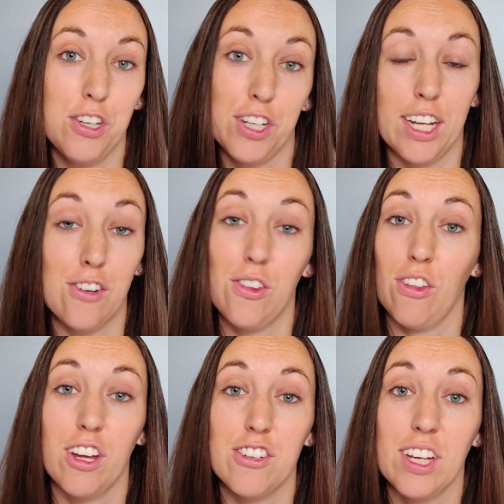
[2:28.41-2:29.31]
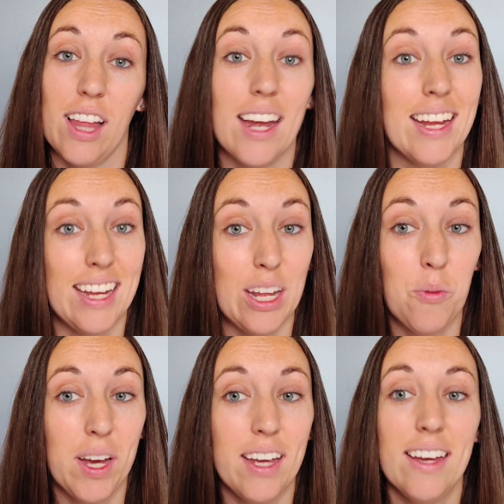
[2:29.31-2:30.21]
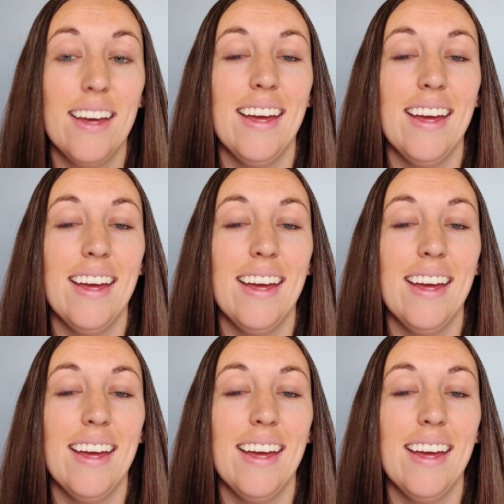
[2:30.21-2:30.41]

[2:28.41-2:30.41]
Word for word: you're going to do the laundry a lot anyway.